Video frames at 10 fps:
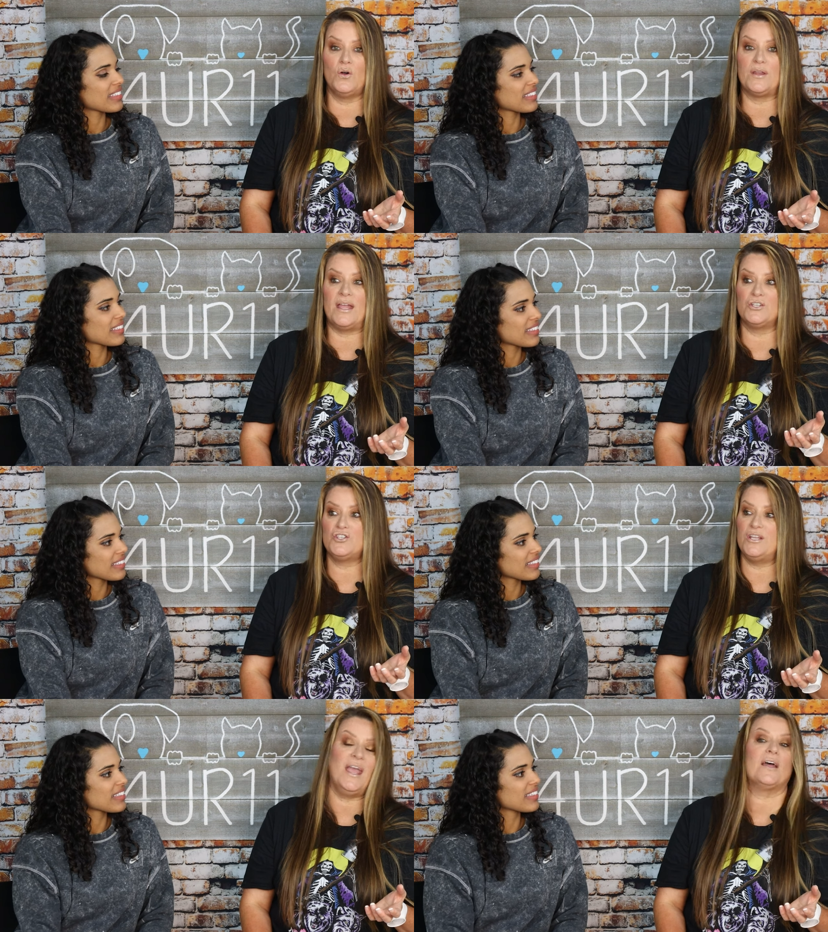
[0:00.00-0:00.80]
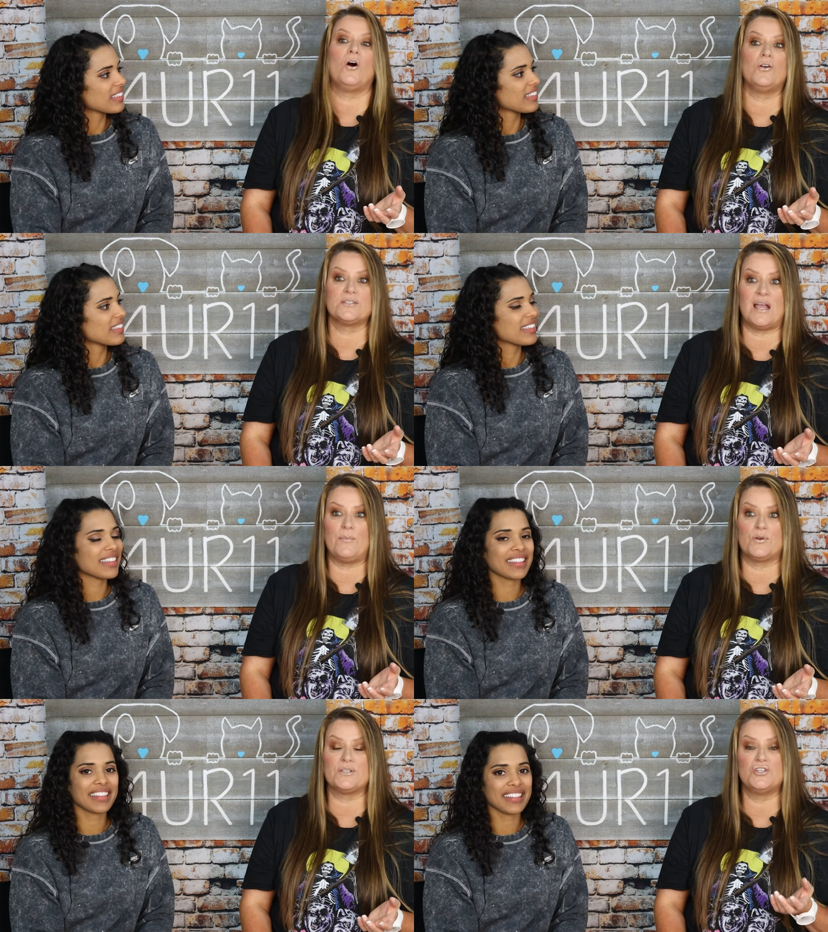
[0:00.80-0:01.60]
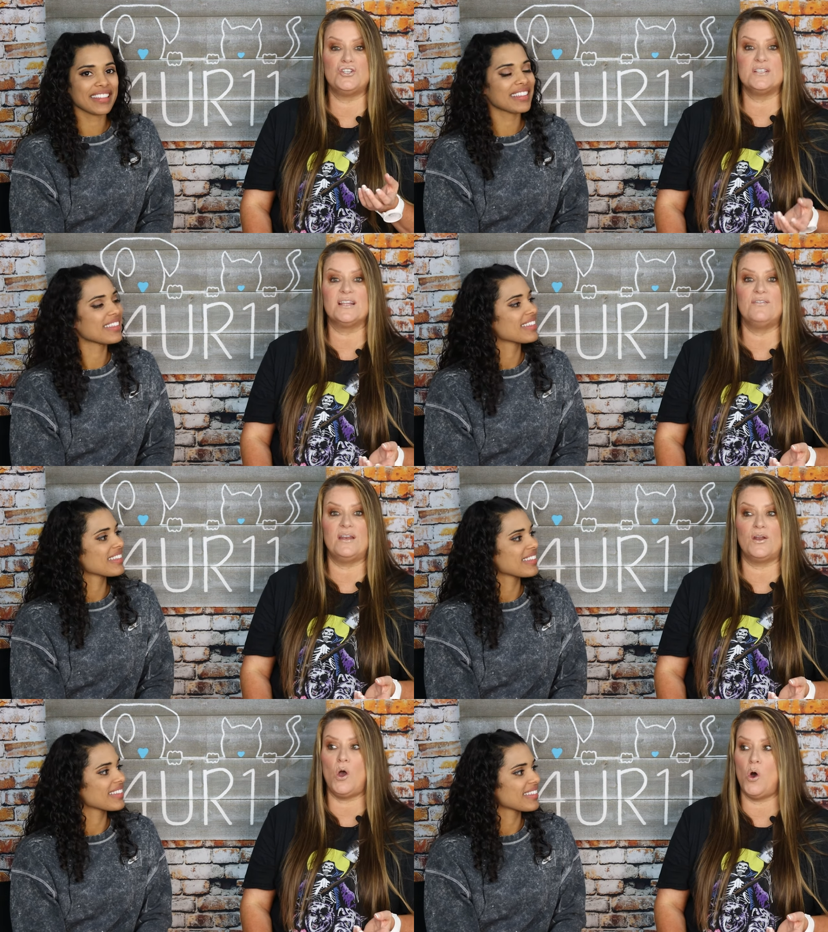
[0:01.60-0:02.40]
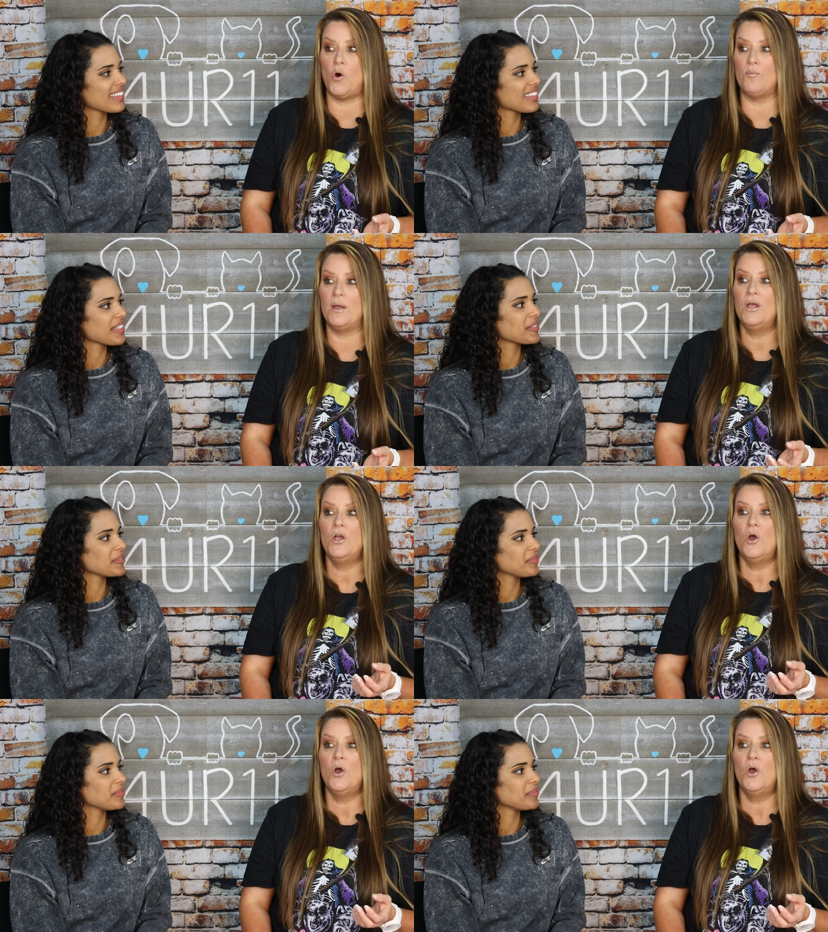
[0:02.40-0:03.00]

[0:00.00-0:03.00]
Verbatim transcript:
Speaker 1: old and she had Alzheimer's and she's living in a home,